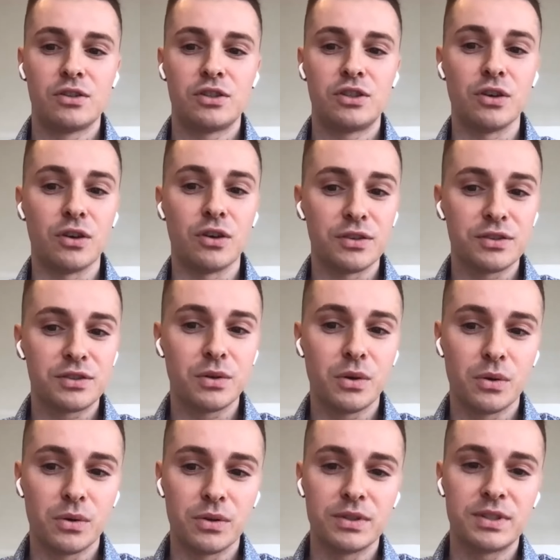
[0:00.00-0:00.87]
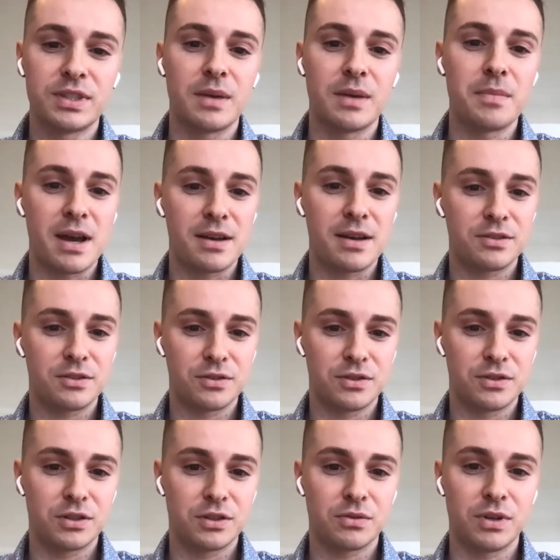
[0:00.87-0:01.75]
She also holds a
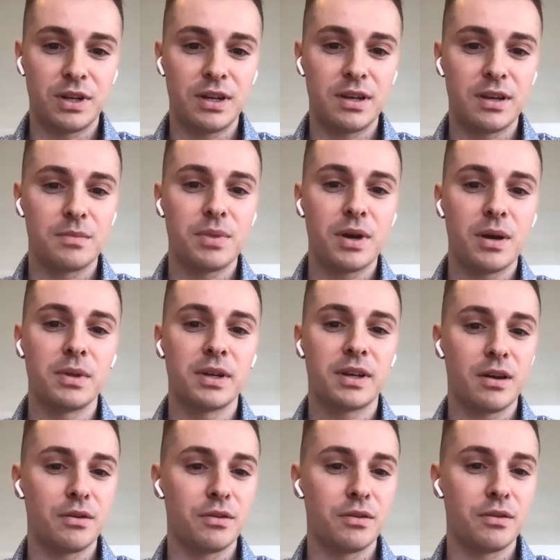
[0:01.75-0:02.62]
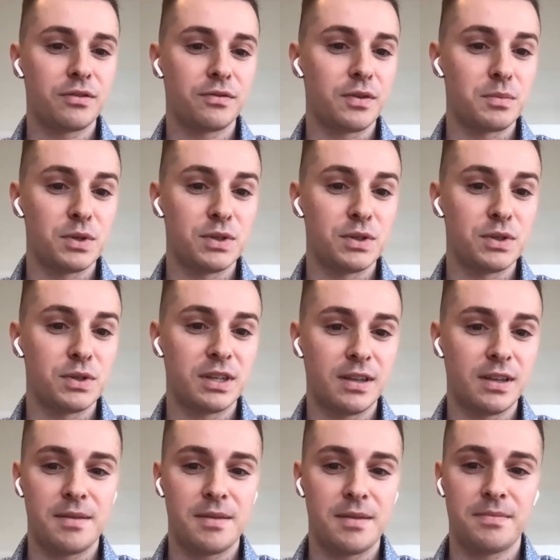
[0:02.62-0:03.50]
master's degree in public health from
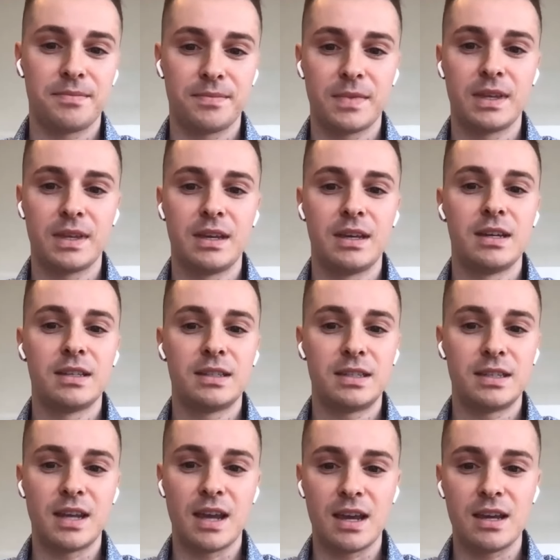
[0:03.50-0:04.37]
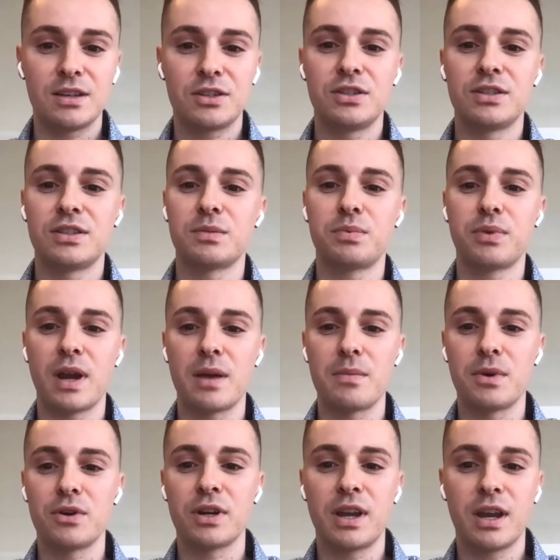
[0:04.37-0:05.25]
UCLA. Today, she is a
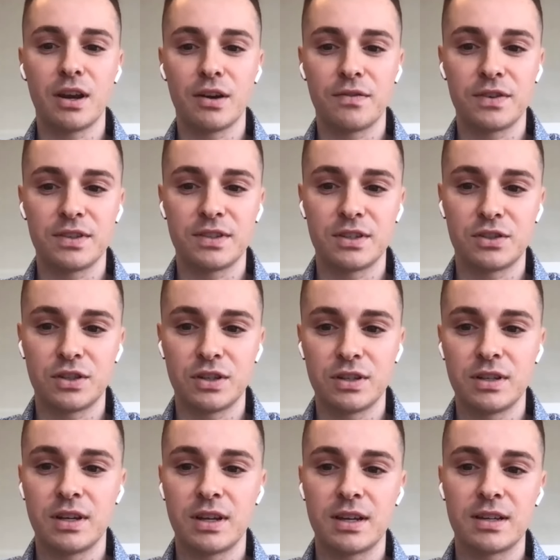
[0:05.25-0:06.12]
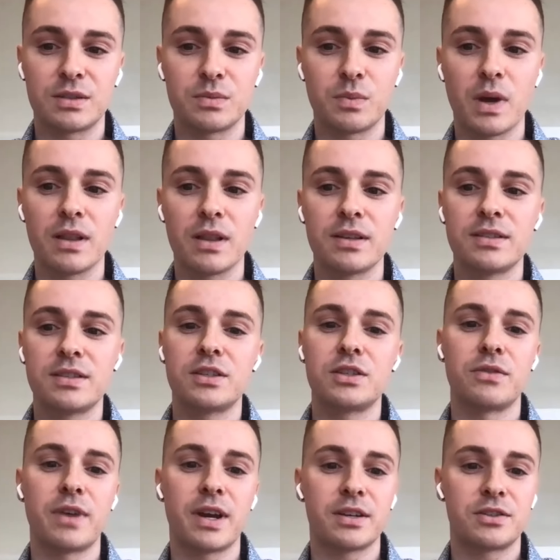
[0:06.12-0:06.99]
primary care physician as well as the
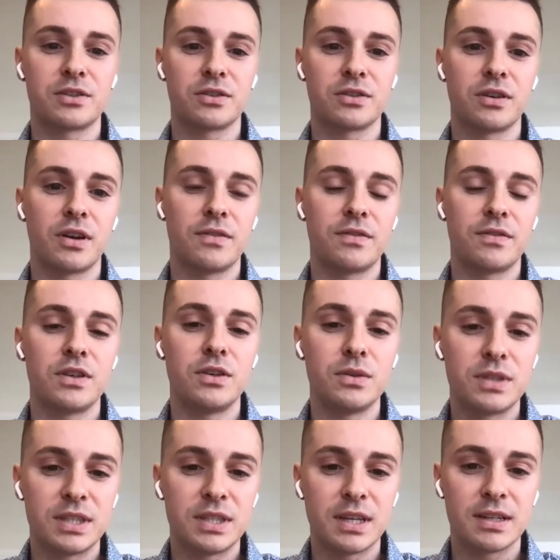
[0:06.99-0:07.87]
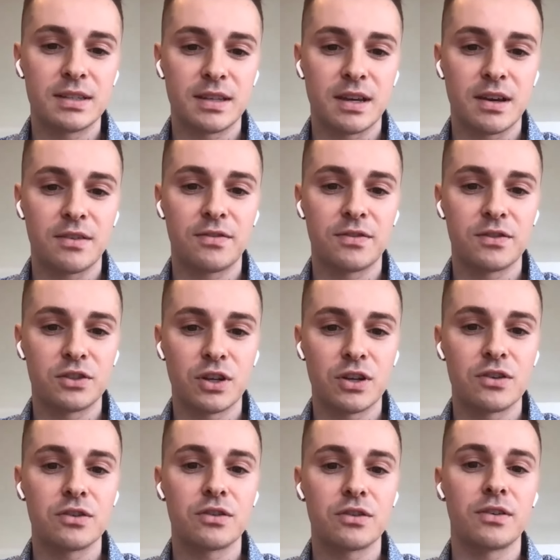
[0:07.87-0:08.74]
director of the UCSF
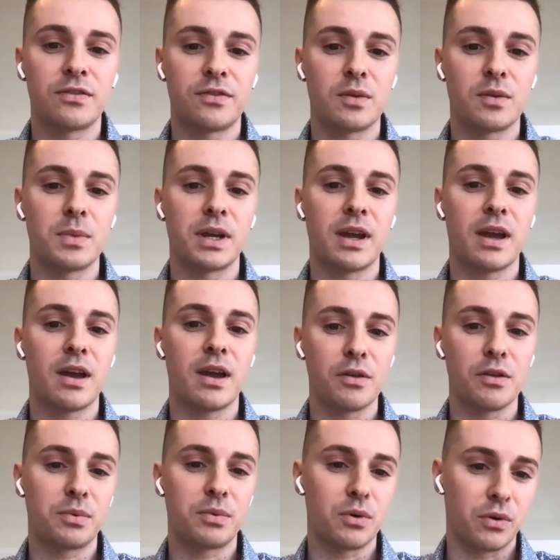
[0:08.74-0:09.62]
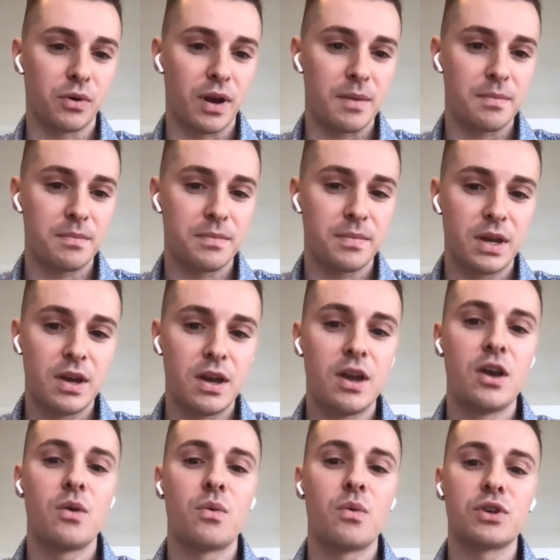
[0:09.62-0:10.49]
Gender Affirming Health Program,
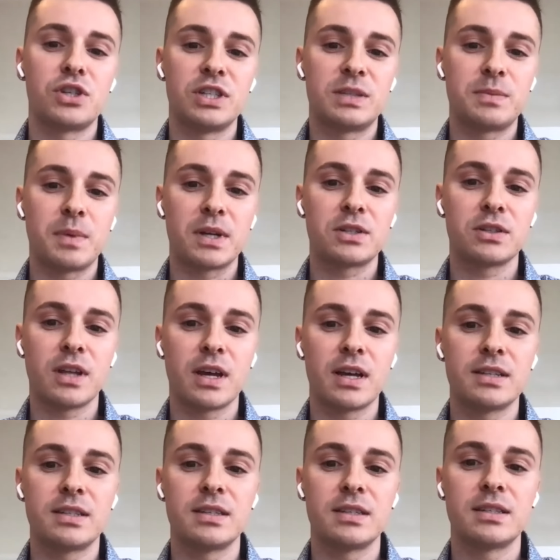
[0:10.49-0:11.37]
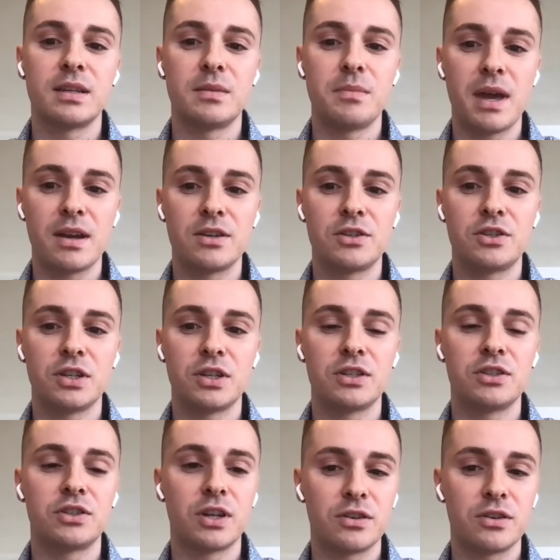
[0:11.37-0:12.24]
where she specializes in managing
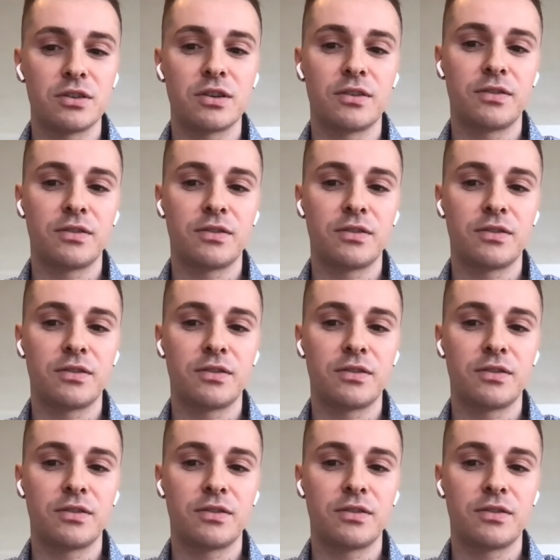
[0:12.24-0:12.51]
gender